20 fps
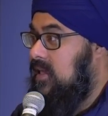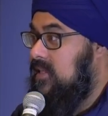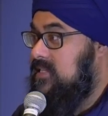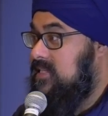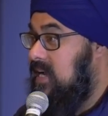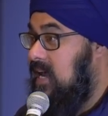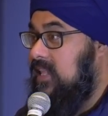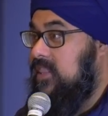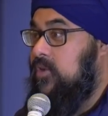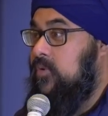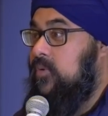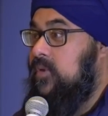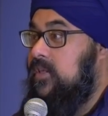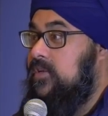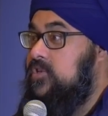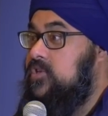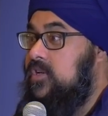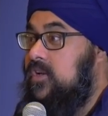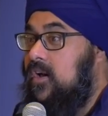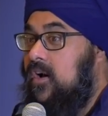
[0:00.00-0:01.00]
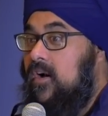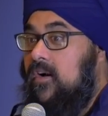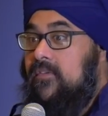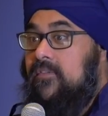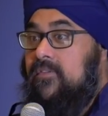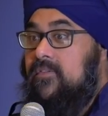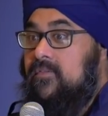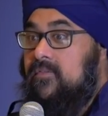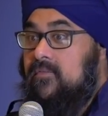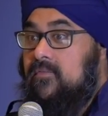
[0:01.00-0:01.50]
It's not the religion
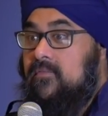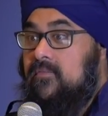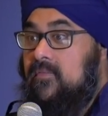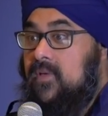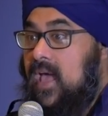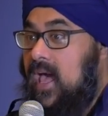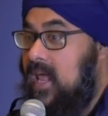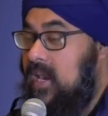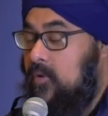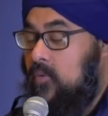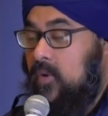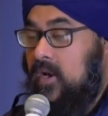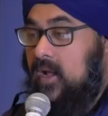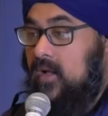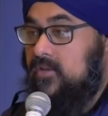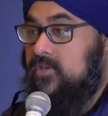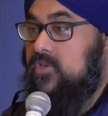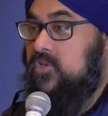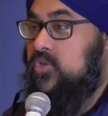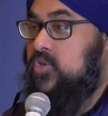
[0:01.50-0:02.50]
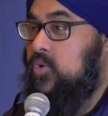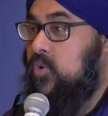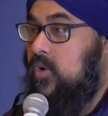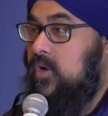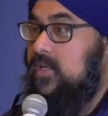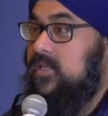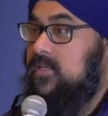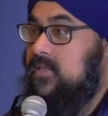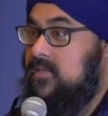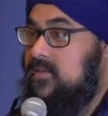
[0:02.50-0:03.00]
of anyone else's
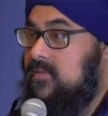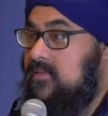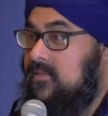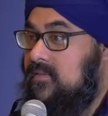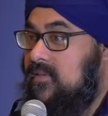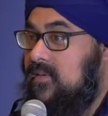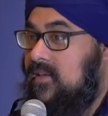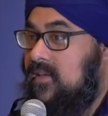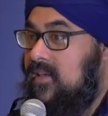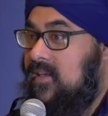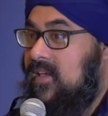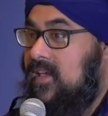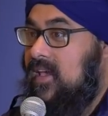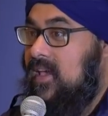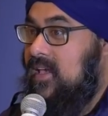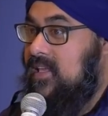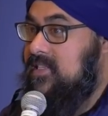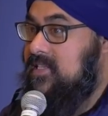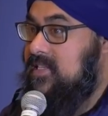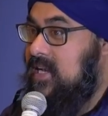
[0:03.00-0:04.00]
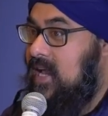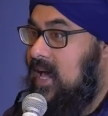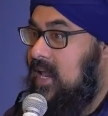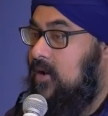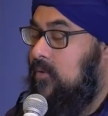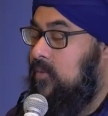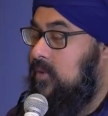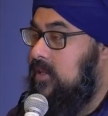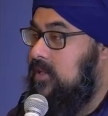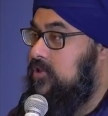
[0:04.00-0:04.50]
choice. It's
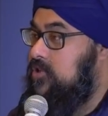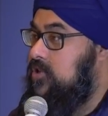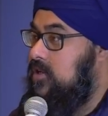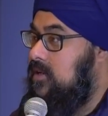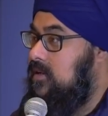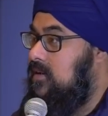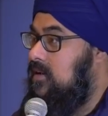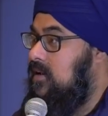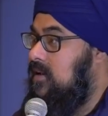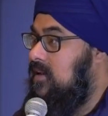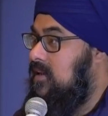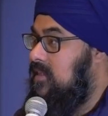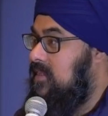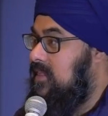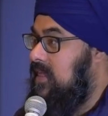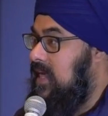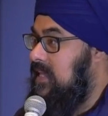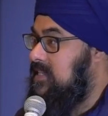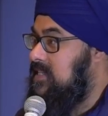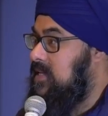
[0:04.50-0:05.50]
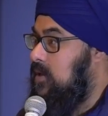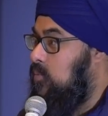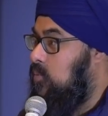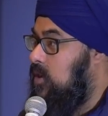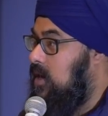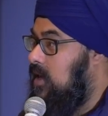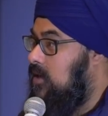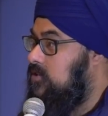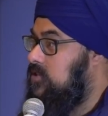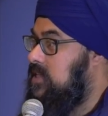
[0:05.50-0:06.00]
not a religion that
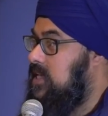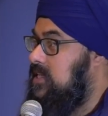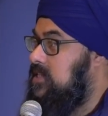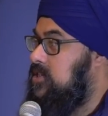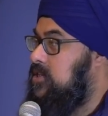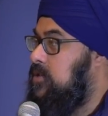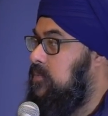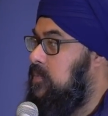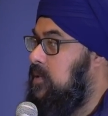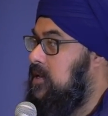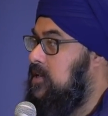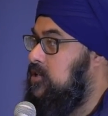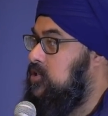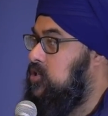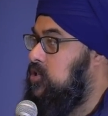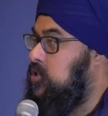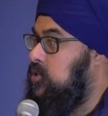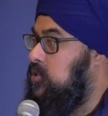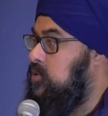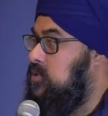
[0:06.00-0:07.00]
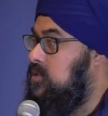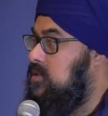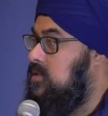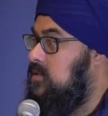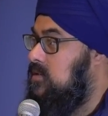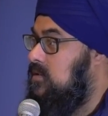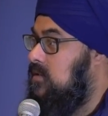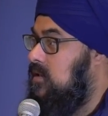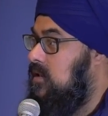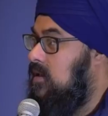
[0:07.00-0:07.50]
someone else gets to pick and
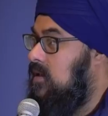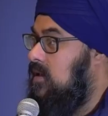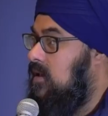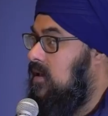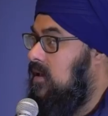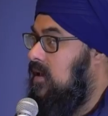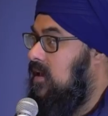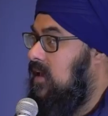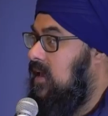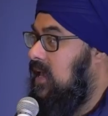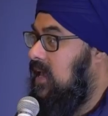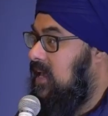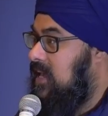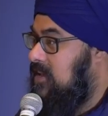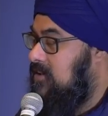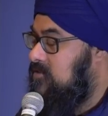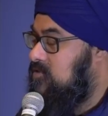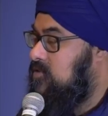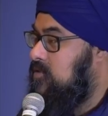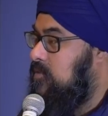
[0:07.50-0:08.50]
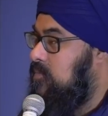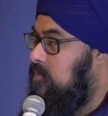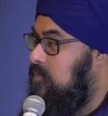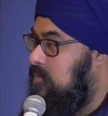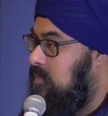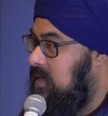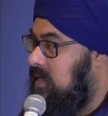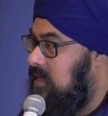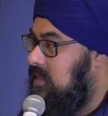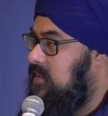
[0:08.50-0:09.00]
choose. It gives
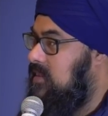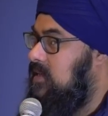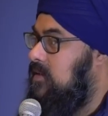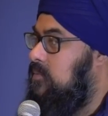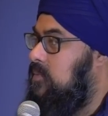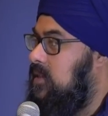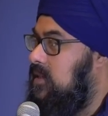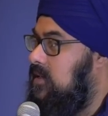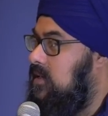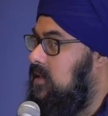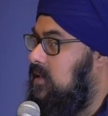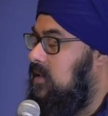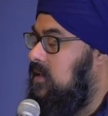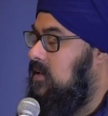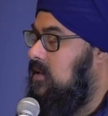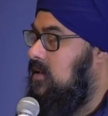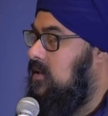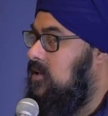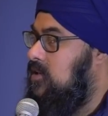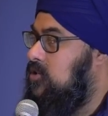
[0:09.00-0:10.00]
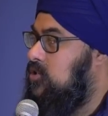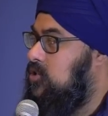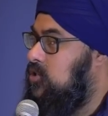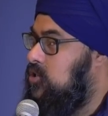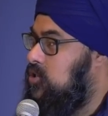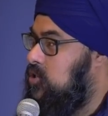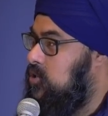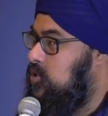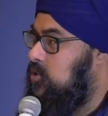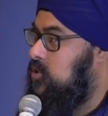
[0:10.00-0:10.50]
me the ability
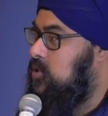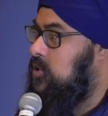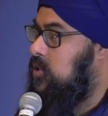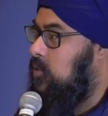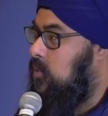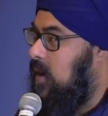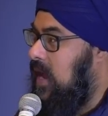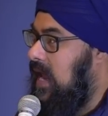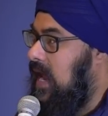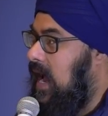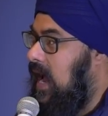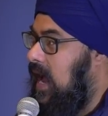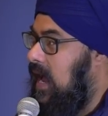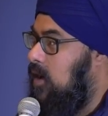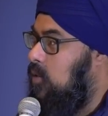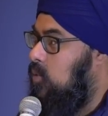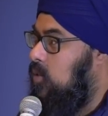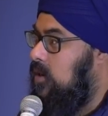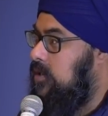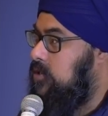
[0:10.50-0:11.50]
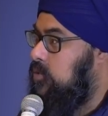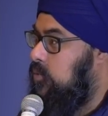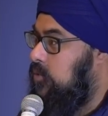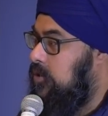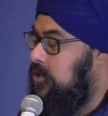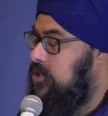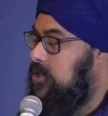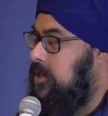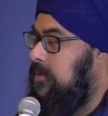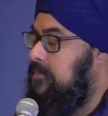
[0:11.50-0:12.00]
to choose the way I want to
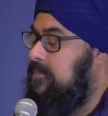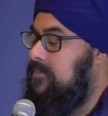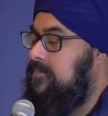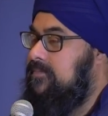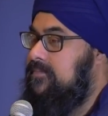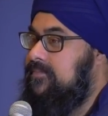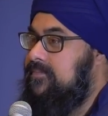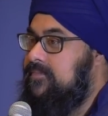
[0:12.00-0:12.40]
worship.